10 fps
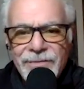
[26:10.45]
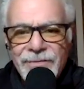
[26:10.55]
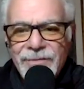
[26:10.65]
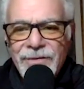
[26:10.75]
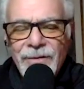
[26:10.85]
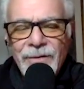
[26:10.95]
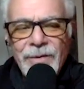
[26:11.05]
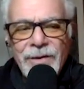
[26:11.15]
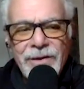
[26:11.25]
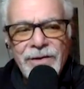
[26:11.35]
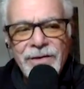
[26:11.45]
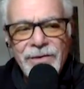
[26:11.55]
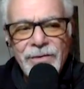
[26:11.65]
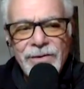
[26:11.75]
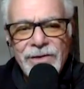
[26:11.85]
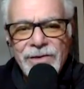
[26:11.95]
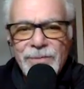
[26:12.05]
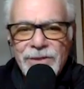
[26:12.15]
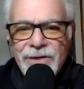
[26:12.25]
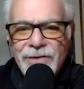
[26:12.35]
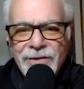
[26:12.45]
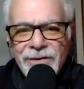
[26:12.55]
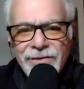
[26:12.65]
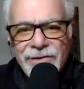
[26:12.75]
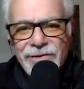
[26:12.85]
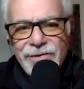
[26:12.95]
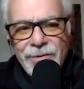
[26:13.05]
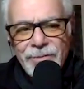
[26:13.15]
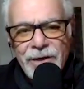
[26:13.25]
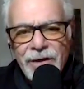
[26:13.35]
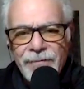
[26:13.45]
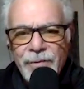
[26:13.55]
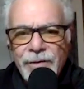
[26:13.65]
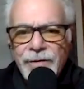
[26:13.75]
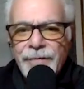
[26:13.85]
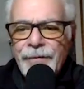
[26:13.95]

and you know, we really use his material as a jumping off point